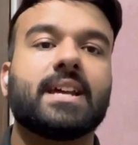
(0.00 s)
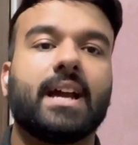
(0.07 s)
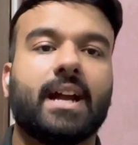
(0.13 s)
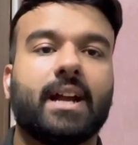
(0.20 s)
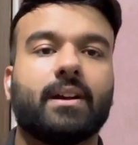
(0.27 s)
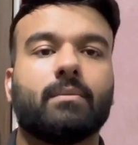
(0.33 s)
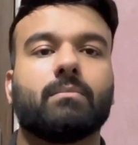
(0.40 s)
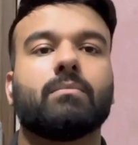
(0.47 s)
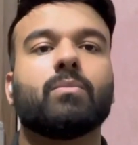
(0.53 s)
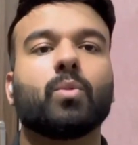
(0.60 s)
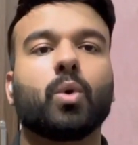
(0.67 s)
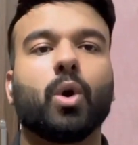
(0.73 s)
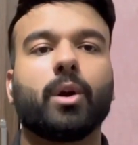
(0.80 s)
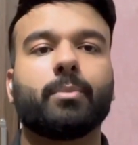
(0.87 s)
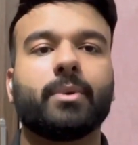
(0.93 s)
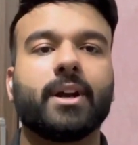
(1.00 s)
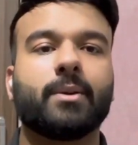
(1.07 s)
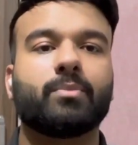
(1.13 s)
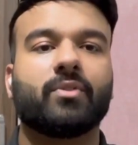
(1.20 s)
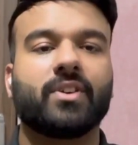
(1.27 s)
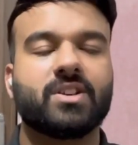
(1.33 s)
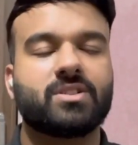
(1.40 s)
and corporate
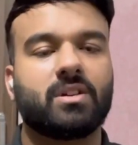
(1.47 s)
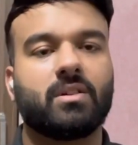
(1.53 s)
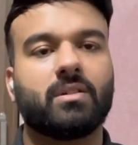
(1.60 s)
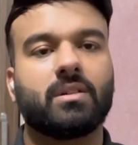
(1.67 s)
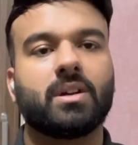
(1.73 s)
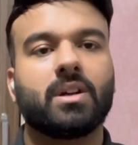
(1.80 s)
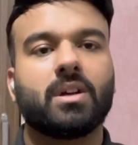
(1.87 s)
professional